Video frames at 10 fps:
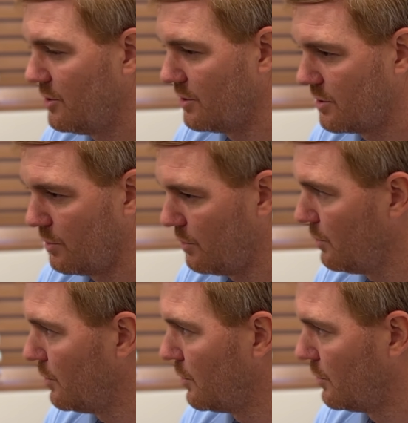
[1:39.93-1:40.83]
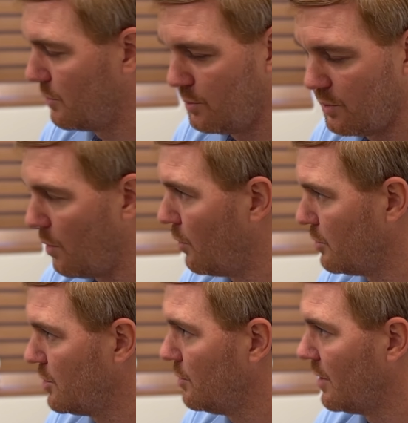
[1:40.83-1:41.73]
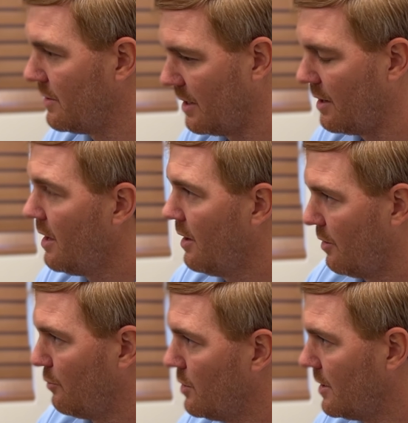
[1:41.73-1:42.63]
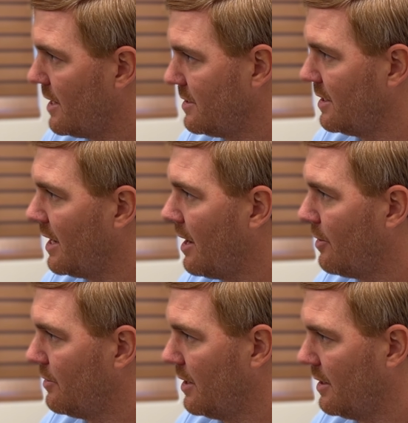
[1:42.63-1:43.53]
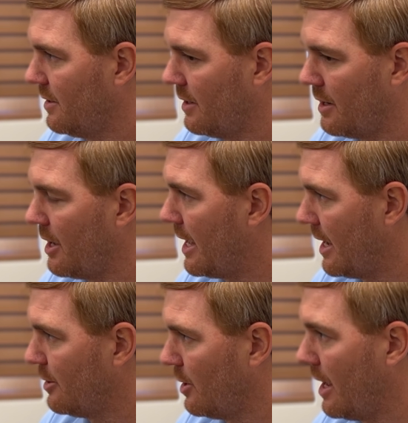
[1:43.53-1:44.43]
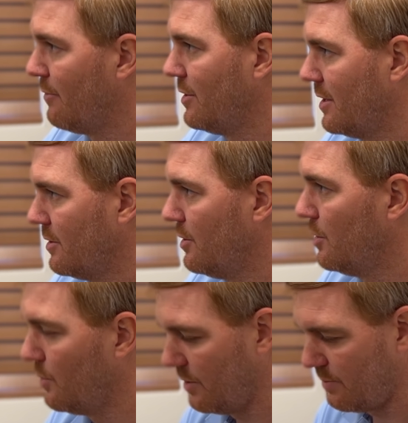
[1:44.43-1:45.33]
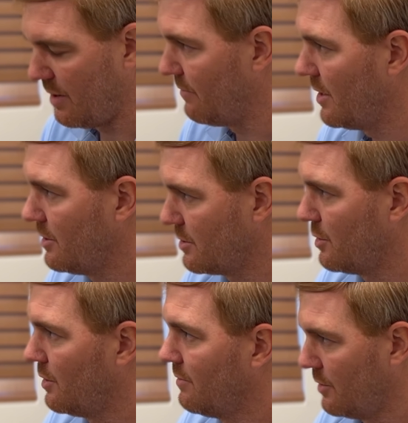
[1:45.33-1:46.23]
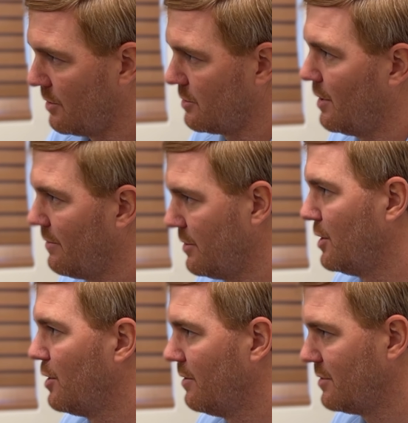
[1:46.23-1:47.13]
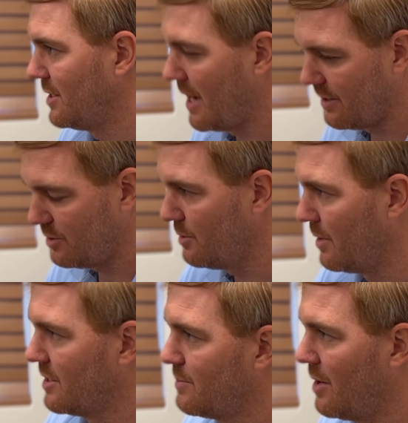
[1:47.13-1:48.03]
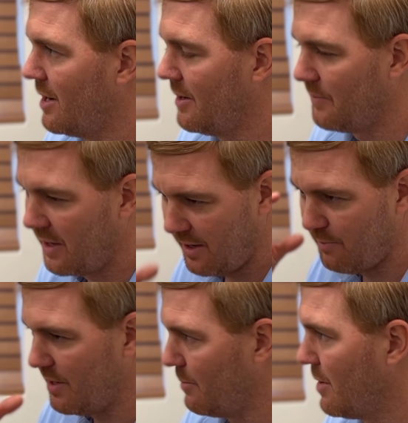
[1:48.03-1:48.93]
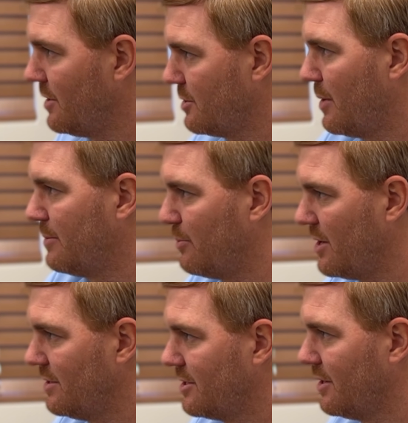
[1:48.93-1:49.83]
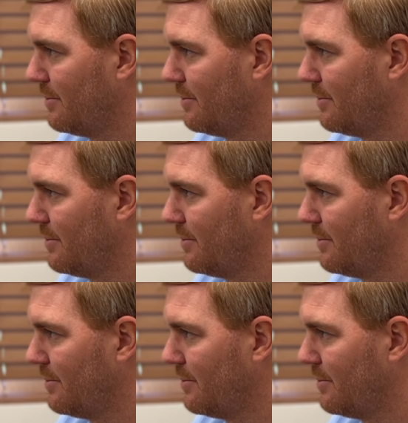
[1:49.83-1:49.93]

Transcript: Just so through the whole shoot, and then realizing now that it had everything to do with my vagus nerve and also having the nerves attached to my spine and being pinched by my brainstem.